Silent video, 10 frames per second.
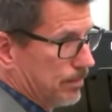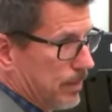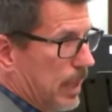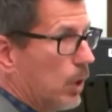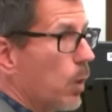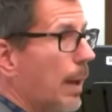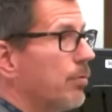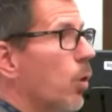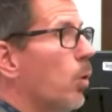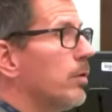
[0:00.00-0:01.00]
He
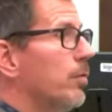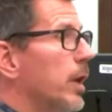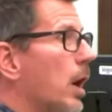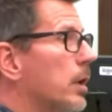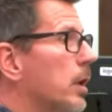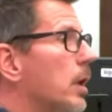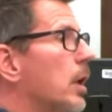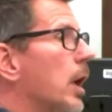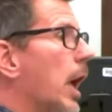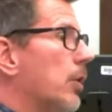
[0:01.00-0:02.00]
grabs hold of the gun
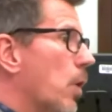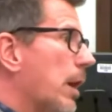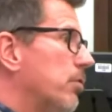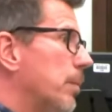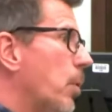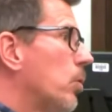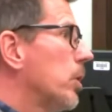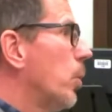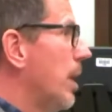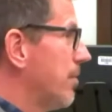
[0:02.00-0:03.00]
and tries to pull
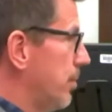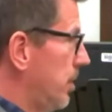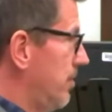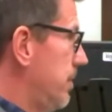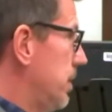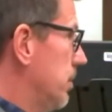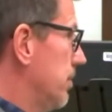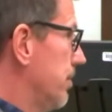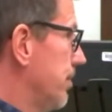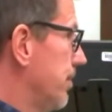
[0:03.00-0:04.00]
it away from the defendant.
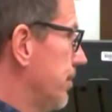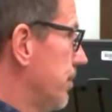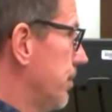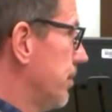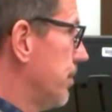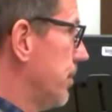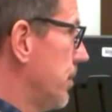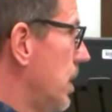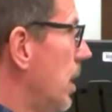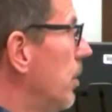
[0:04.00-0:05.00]

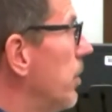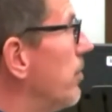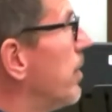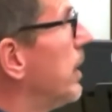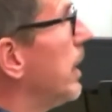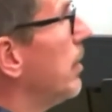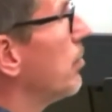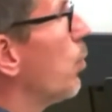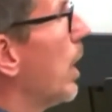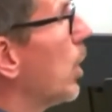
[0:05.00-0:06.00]
The defendant is
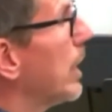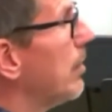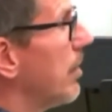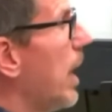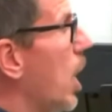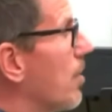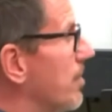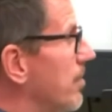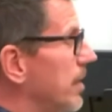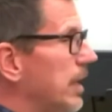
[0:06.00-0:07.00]
wearing his
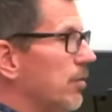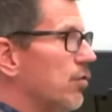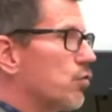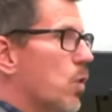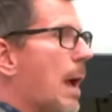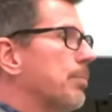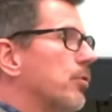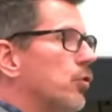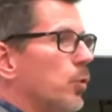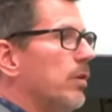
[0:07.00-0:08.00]
AR-15
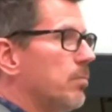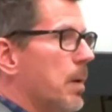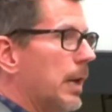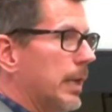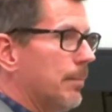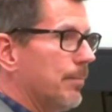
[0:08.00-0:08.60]
strapped to his body.